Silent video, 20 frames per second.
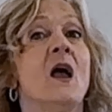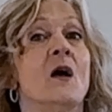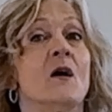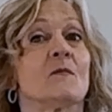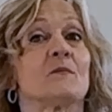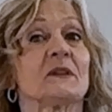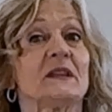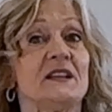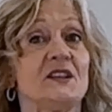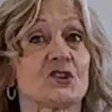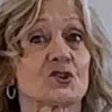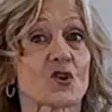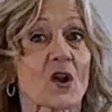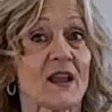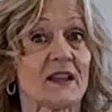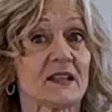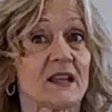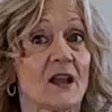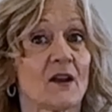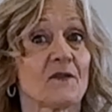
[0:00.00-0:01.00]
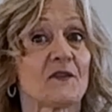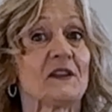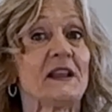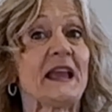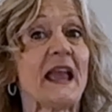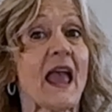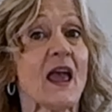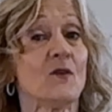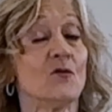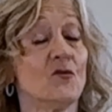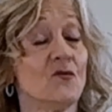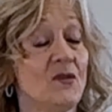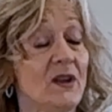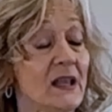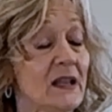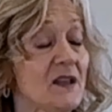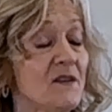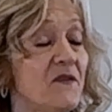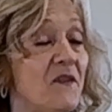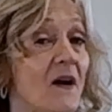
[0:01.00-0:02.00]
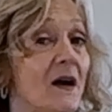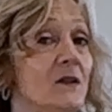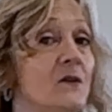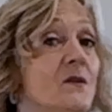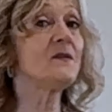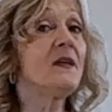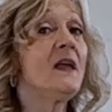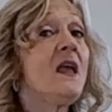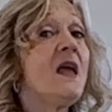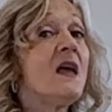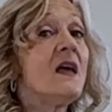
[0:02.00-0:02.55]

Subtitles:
please try it carefully and really follow.